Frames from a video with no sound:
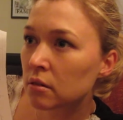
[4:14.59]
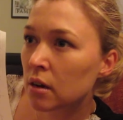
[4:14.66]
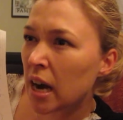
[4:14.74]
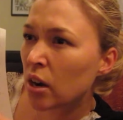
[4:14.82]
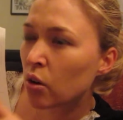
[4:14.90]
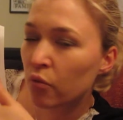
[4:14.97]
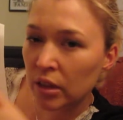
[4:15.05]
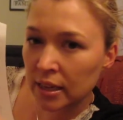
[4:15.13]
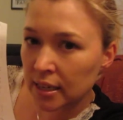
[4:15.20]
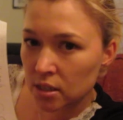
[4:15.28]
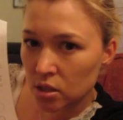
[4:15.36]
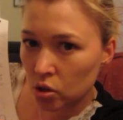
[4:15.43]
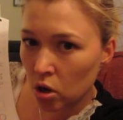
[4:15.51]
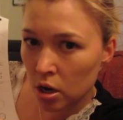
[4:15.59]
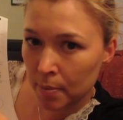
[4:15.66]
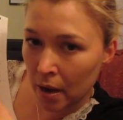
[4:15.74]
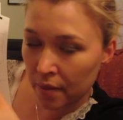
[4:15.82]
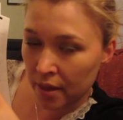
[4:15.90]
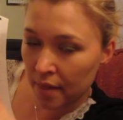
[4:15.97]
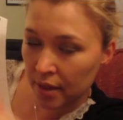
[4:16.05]
I don't really need to talk
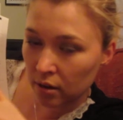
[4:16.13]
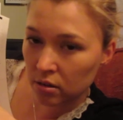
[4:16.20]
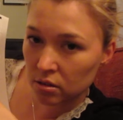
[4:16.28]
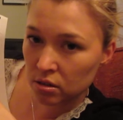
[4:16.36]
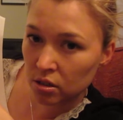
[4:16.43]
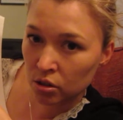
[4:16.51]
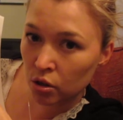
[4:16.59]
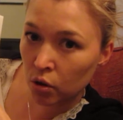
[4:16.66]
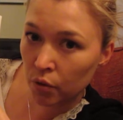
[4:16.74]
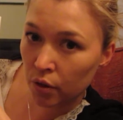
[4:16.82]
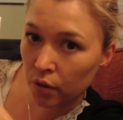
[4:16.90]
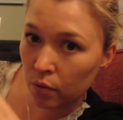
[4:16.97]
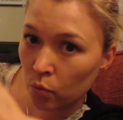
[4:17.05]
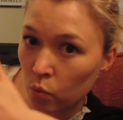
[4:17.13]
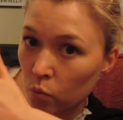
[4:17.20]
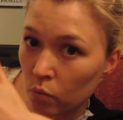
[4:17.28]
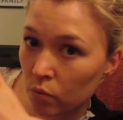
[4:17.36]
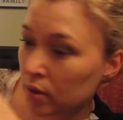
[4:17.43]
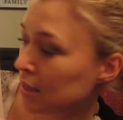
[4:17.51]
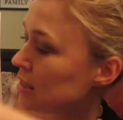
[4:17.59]
about that then, because you know that
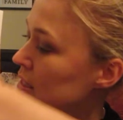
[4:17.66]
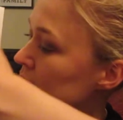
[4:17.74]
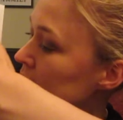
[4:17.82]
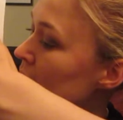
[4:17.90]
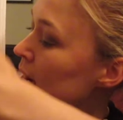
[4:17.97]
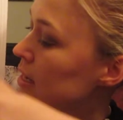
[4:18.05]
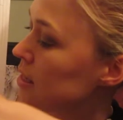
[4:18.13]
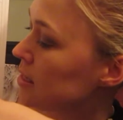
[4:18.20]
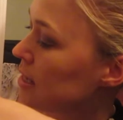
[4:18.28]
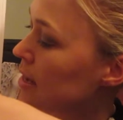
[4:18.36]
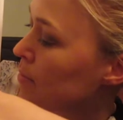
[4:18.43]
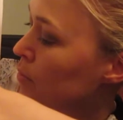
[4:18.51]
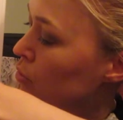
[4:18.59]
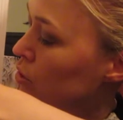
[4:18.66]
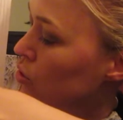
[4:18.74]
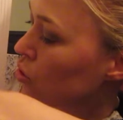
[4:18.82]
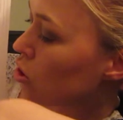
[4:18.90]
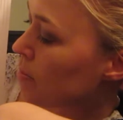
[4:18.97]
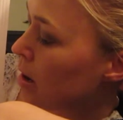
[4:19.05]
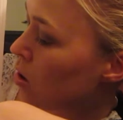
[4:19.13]
it's exactly the same. I'm going to
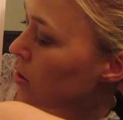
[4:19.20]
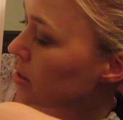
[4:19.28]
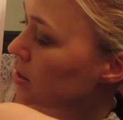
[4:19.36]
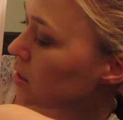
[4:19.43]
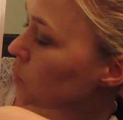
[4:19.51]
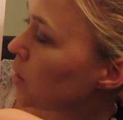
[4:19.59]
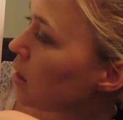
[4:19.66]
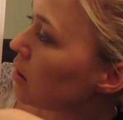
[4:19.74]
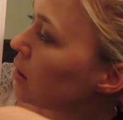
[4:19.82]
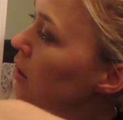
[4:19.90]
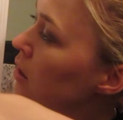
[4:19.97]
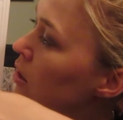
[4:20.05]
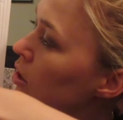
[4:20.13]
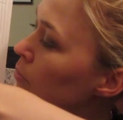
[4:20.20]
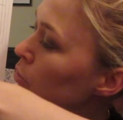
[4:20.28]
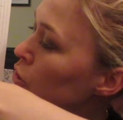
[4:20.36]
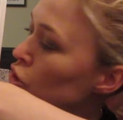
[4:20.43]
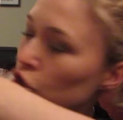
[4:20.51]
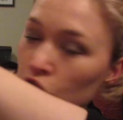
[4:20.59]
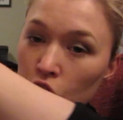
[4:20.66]
talk about all this as well, but
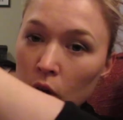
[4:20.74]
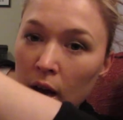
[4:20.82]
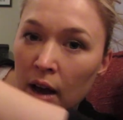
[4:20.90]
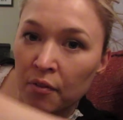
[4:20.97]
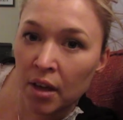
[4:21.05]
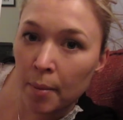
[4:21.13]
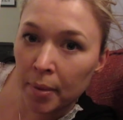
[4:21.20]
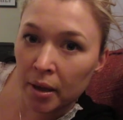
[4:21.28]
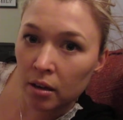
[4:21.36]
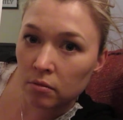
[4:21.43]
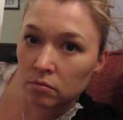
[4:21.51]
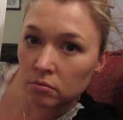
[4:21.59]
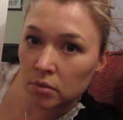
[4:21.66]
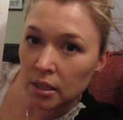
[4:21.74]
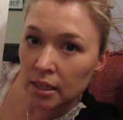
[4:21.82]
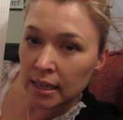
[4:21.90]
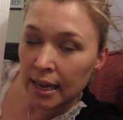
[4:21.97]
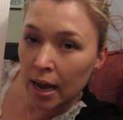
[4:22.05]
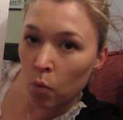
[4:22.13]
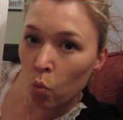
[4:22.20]
you just don't have that bit.
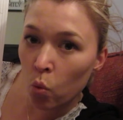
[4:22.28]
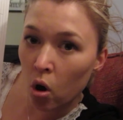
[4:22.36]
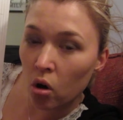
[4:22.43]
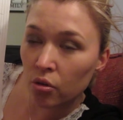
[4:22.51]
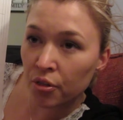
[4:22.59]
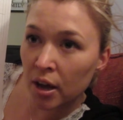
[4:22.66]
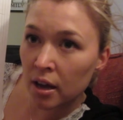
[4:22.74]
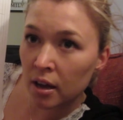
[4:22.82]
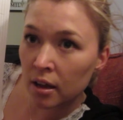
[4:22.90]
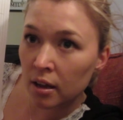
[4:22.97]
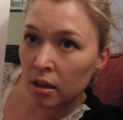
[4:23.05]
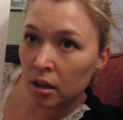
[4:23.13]
And what the